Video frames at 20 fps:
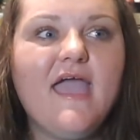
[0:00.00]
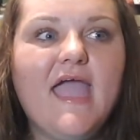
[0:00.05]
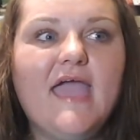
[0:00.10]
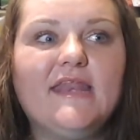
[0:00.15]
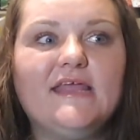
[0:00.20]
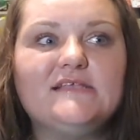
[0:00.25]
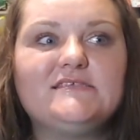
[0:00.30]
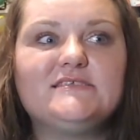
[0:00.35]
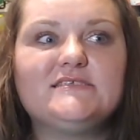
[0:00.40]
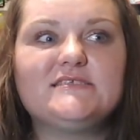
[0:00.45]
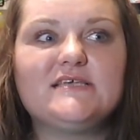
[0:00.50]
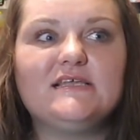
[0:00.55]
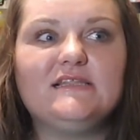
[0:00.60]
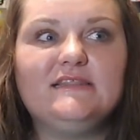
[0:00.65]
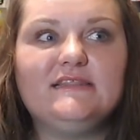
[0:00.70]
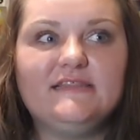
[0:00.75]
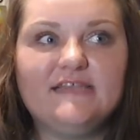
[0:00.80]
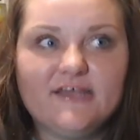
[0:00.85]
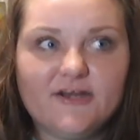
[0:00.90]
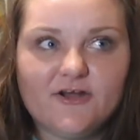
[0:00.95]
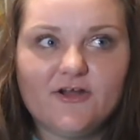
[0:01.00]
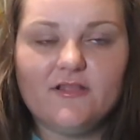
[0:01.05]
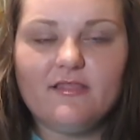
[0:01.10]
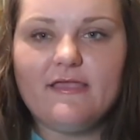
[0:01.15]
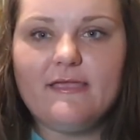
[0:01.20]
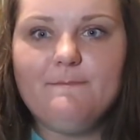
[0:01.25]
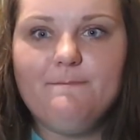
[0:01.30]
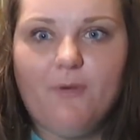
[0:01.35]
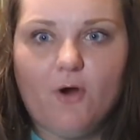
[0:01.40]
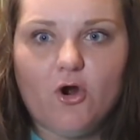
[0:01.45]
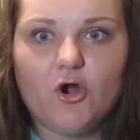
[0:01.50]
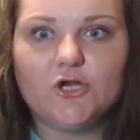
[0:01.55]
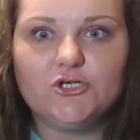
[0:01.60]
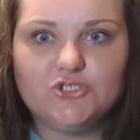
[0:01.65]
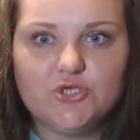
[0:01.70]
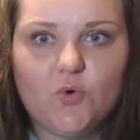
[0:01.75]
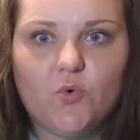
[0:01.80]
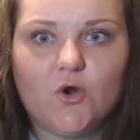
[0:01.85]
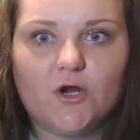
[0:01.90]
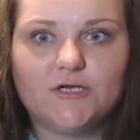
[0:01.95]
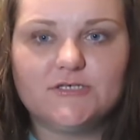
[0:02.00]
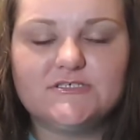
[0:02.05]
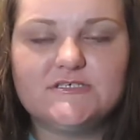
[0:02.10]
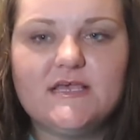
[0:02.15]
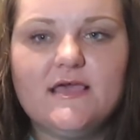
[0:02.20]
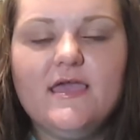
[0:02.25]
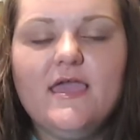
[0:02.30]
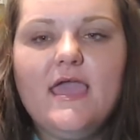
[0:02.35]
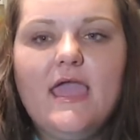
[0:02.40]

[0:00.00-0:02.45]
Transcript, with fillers: And it's literally barn doors.